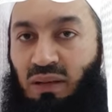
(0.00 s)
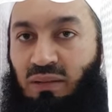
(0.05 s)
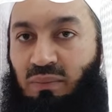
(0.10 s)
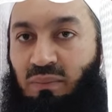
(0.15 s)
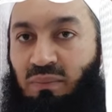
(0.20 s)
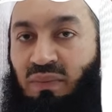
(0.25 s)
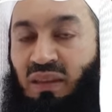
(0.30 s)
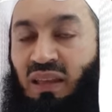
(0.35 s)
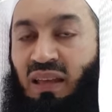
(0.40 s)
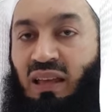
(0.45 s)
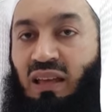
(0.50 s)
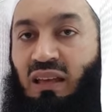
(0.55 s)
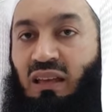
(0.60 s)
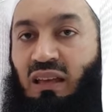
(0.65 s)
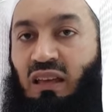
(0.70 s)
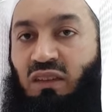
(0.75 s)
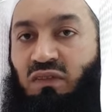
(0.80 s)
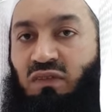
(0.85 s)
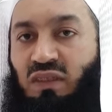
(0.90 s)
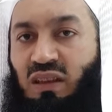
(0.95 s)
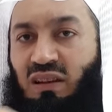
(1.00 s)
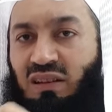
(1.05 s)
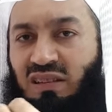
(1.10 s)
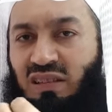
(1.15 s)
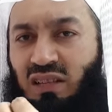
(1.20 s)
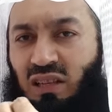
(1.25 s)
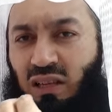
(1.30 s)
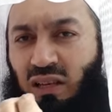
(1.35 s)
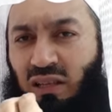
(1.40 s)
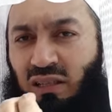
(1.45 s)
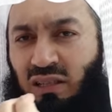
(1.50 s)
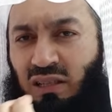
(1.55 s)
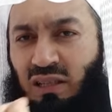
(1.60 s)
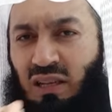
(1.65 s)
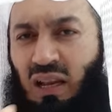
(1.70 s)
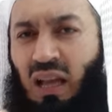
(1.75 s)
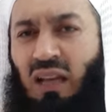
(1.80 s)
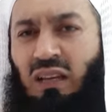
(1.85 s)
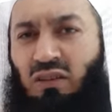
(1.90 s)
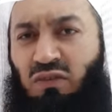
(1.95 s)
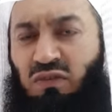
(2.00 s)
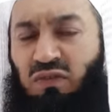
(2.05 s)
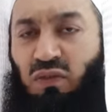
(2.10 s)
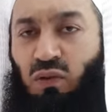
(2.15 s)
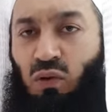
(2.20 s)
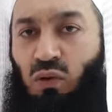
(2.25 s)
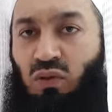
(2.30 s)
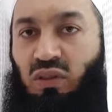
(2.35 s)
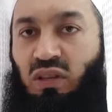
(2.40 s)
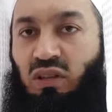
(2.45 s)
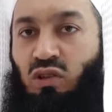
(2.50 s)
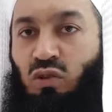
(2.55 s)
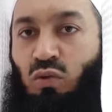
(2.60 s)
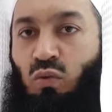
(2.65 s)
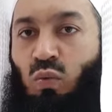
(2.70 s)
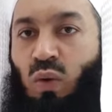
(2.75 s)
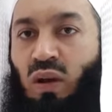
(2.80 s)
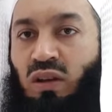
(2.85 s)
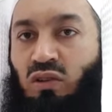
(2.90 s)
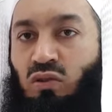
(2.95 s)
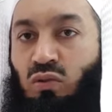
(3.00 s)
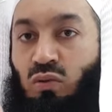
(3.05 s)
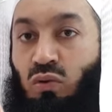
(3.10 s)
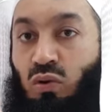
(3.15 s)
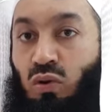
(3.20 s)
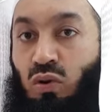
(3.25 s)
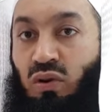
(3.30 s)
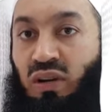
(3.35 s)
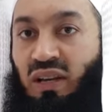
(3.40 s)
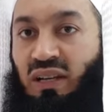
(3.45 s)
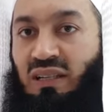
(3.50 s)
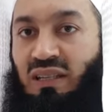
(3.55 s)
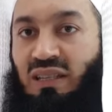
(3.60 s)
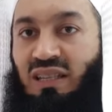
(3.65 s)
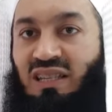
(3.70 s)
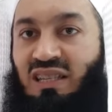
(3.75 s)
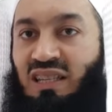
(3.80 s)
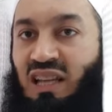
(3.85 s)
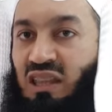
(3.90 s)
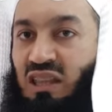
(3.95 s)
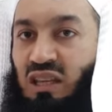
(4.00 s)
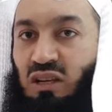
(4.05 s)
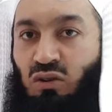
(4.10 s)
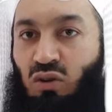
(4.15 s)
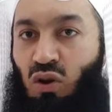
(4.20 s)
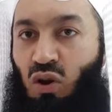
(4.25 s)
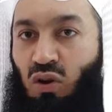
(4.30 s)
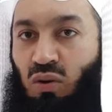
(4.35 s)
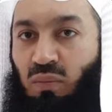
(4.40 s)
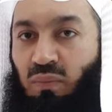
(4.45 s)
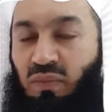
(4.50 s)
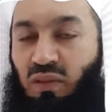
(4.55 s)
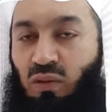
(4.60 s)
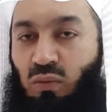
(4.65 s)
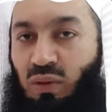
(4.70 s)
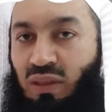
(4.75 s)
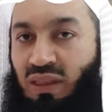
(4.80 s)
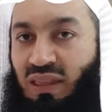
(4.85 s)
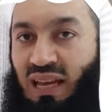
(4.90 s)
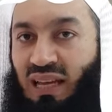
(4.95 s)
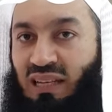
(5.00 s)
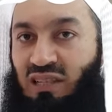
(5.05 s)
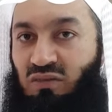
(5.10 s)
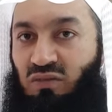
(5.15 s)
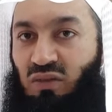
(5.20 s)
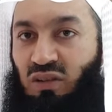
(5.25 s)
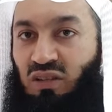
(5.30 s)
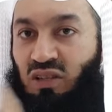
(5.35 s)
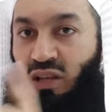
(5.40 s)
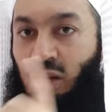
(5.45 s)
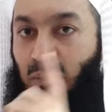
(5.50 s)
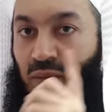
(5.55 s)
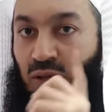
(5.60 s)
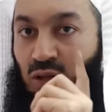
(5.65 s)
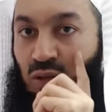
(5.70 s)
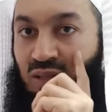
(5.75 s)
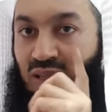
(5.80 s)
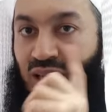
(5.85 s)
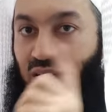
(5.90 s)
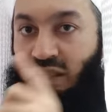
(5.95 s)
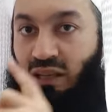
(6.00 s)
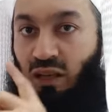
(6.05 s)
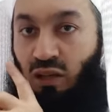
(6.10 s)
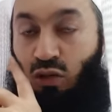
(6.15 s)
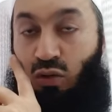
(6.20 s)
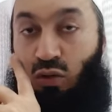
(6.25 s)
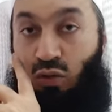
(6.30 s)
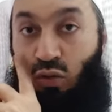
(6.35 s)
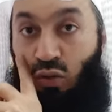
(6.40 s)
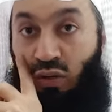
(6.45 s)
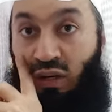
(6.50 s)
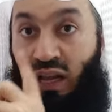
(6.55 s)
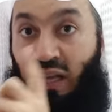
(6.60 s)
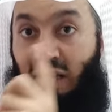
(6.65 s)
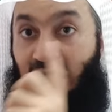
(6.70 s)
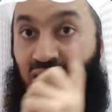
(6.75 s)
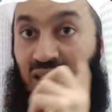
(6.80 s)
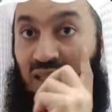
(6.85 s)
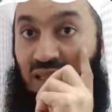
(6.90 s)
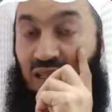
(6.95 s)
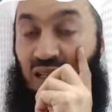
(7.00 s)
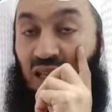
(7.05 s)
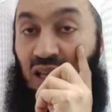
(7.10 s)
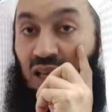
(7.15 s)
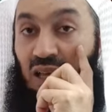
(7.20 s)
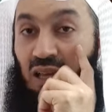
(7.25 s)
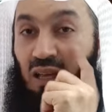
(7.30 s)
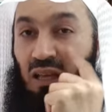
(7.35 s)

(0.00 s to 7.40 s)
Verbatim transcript: But if there is a slight flaw that you want to correct, there's nothing wrong with that. For example, your glasses.